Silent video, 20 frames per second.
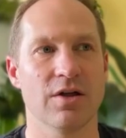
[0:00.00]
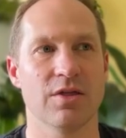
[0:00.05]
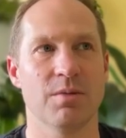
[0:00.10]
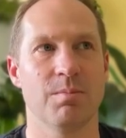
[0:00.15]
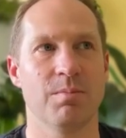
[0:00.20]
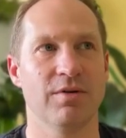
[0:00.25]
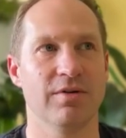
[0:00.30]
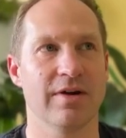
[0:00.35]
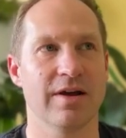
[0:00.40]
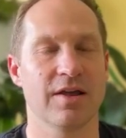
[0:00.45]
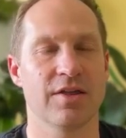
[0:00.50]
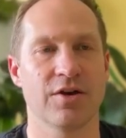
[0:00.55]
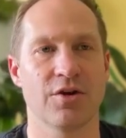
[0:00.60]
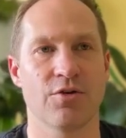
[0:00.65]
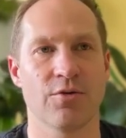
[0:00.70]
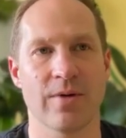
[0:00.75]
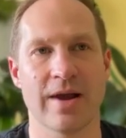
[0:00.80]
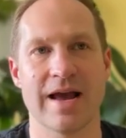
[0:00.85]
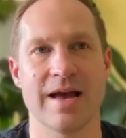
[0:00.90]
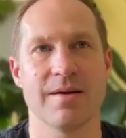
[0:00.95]

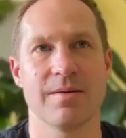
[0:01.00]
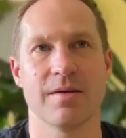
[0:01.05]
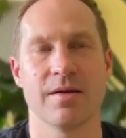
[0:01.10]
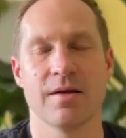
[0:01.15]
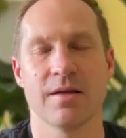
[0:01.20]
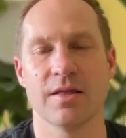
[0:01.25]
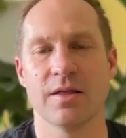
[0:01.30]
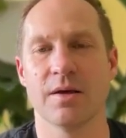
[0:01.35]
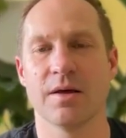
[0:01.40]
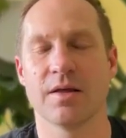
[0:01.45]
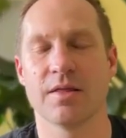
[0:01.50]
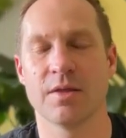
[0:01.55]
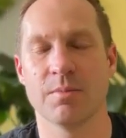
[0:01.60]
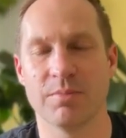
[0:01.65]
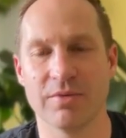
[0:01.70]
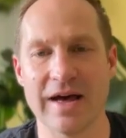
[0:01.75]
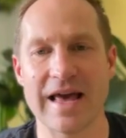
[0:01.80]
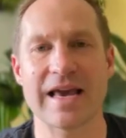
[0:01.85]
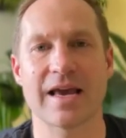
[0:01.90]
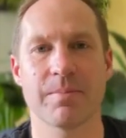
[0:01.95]
the
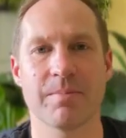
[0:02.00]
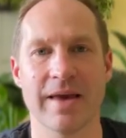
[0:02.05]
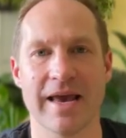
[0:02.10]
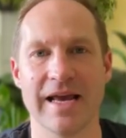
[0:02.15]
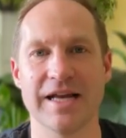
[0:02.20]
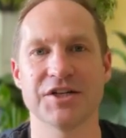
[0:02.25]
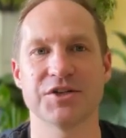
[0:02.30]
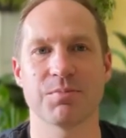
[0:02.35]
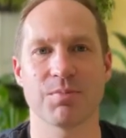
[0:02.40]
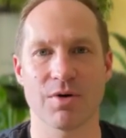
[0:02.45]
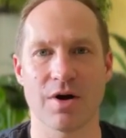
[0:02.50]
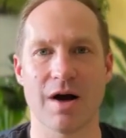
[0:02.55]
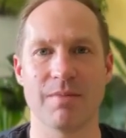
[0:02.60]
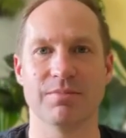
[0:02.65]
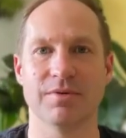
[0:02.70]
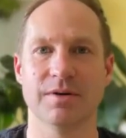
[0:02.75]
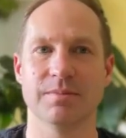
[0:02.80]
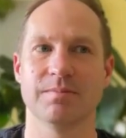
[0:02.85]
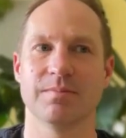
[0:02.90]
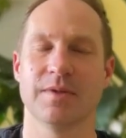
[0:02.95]
blank page
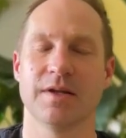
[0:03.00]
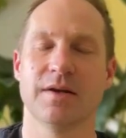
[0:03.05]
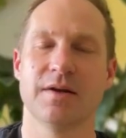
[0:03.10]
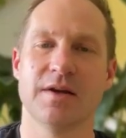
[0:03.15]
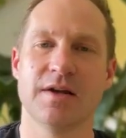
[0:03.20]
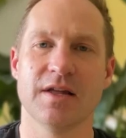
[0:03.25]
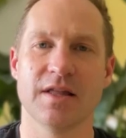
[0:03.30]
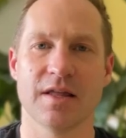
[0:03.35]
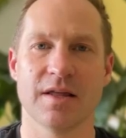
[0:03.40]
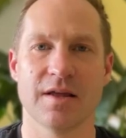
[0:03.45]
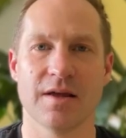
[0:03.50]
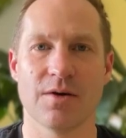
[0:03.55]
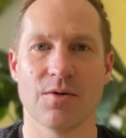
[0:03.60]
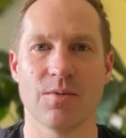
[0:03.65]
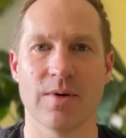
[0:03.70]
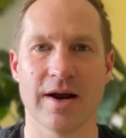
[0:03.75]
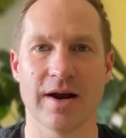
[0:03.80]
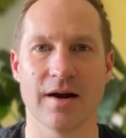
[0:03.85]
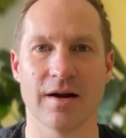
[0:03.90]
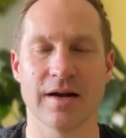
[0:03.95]
problem,
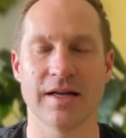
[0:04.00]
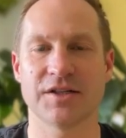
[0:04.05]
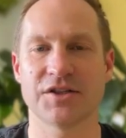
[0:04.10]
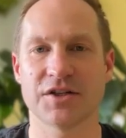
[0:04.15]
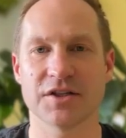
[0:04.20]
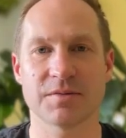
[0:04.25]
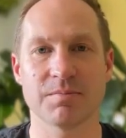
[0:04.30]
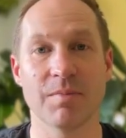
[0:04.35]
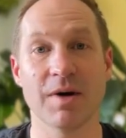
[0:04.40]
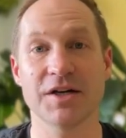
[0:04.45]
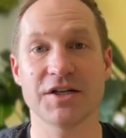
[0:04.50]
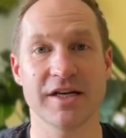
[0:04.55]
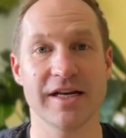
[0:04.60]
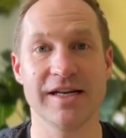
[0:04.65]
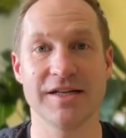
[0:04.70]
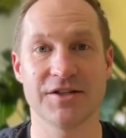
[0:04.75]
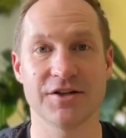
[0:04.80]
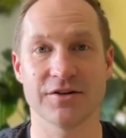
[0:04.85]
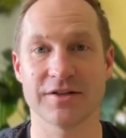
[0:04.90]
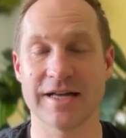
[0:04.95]
where it's just much
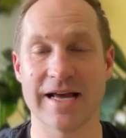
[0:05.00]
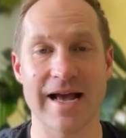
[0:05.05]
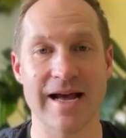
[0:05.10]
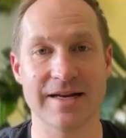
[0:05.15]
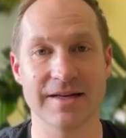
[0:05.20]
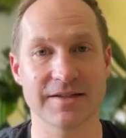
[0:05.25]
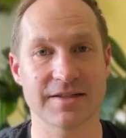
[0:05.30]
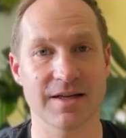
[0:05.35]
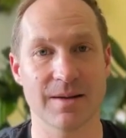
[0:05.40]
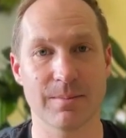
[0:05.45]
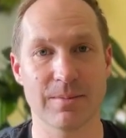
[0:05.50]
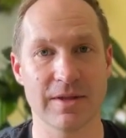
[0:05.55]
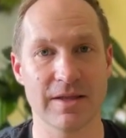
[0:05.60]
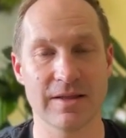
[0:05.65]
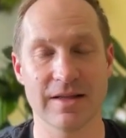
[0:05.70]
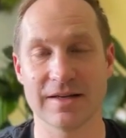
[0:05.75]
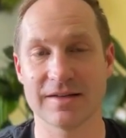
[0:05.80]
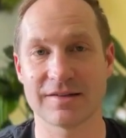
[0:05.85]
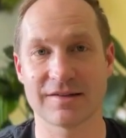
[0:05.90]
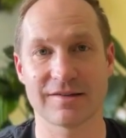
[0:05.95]
easier to edit something
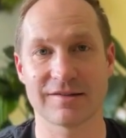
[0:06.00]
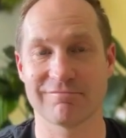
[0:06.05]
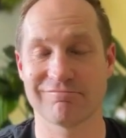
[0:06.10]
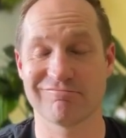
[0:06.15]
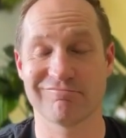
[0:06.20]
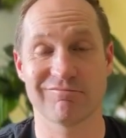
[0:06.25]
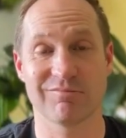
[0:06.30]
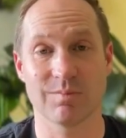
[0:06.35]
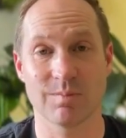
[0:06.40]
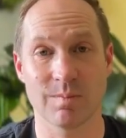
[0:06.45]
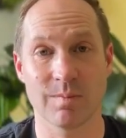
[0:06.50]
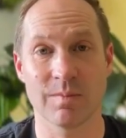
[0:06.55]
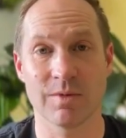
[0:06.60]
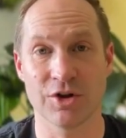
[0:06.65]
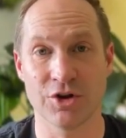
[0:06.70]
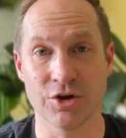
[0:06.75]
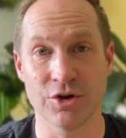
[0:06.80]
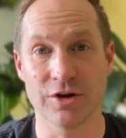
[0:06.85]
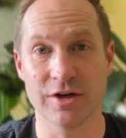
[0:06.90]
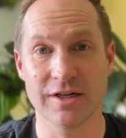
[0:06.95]
that's
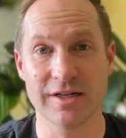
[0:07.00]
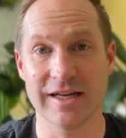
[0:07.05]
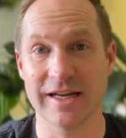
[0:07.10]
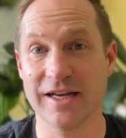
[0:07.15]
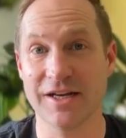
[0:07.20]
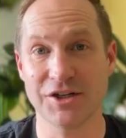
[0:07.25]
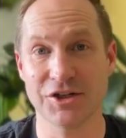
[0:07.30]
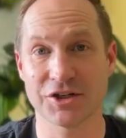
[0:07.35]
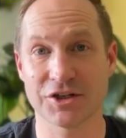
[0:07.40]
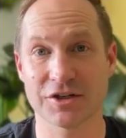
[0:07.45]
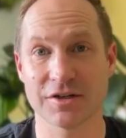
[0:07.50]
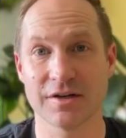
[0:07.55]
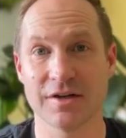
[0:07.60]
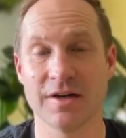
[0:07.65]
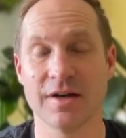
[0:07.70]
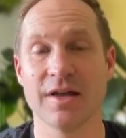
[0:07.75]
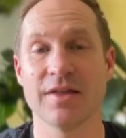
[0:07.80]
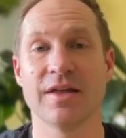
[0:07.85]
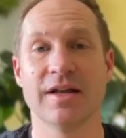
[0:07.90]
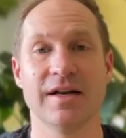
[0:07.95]
good-ish
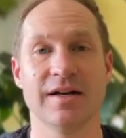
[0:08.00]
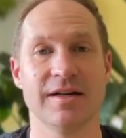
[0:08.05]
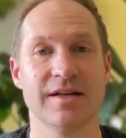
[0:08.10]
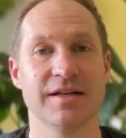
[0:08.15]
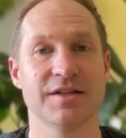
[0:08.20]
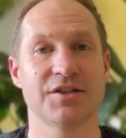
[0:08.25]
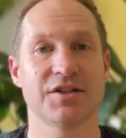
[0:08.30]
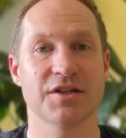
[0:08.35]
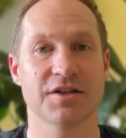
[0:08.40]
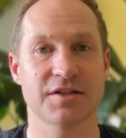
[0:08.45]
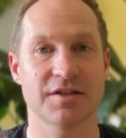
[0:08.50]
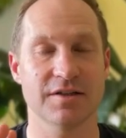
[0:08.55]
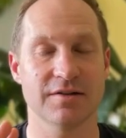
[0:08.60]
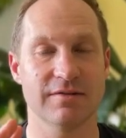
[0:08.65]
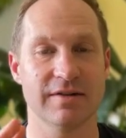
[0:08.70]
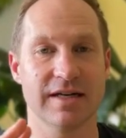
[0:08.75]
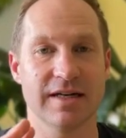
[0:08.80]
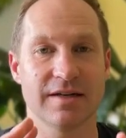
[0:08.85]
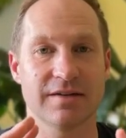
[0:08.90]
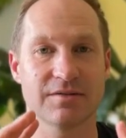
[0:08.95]
than it is just to
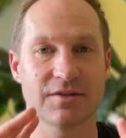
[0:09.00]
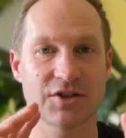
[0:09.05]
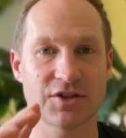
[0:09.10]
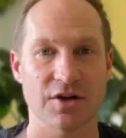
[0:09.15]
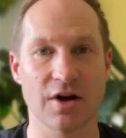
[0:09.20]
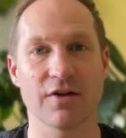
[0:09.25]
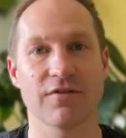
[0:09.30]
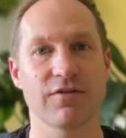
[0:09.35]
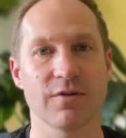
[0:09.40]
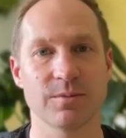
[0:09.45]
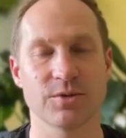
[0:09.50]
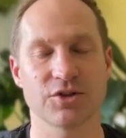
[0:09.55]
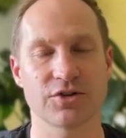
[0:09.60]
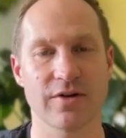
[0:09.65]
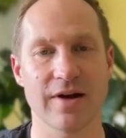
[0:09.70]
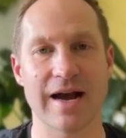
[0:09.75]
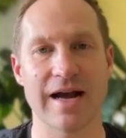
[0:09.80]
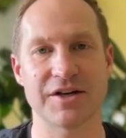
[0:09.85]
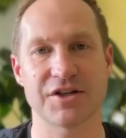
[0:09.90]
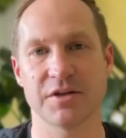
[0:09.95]
like start from
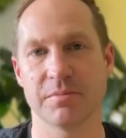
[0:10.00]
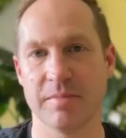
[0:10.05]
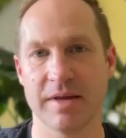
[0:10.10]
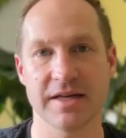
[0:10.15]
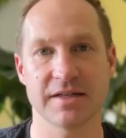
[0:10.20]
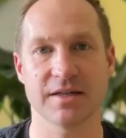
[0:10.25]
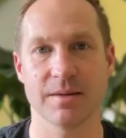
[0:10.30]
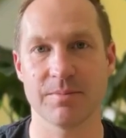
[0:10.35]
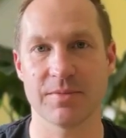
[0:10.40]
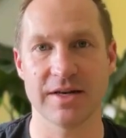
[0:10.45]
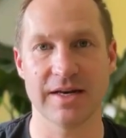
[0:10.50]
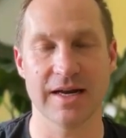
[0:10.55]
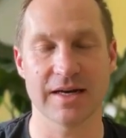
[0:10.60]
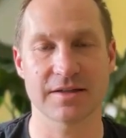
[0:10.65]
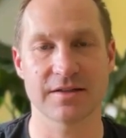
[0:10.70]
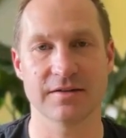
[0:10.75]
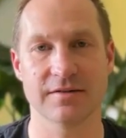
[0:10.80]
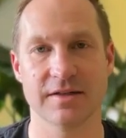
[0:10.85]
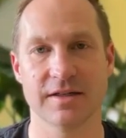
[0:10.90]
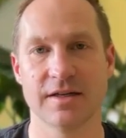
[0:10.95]
scratch and make something
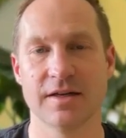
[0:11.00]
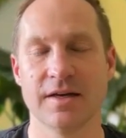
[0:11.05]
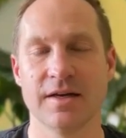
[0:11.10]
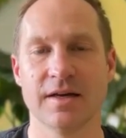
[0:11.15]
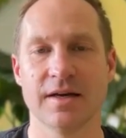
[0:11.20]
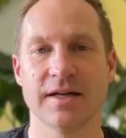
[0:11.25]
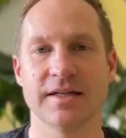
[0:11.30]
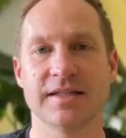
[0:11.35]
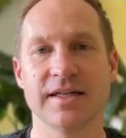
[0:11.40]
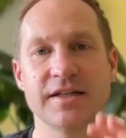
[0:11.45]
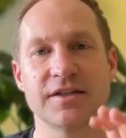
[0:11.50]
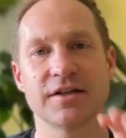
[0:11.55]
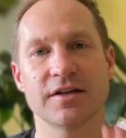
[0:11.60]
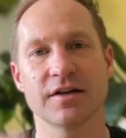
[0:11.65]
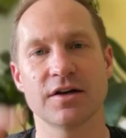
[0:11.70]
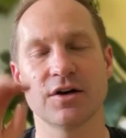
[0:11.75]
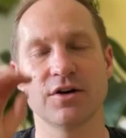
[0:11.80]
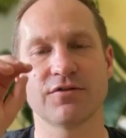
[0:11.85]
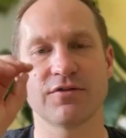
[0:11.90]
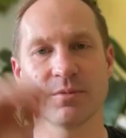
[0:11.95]
excellent. It's easier to
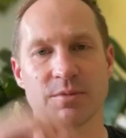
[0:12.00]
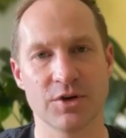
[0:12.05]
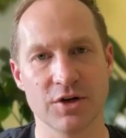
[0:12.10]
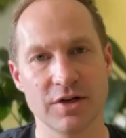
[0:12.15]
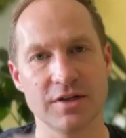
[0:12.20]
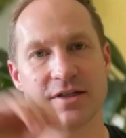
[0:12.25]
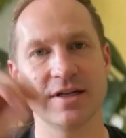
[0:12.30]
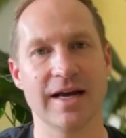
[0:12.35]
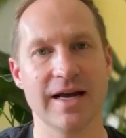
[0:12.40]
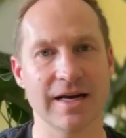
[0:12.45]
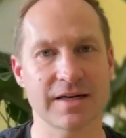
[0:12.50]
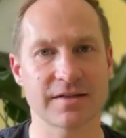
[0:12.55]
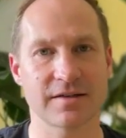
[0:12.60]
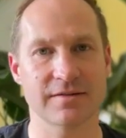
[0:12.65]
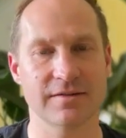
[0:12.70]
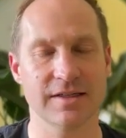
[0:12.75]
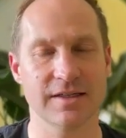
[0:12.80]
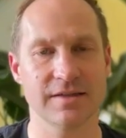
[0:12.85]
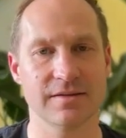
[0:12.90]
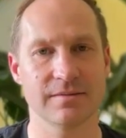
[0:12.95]
go from good to
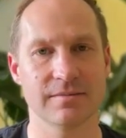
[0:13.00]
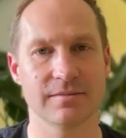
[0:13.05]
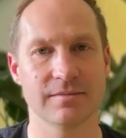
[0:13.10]
excellent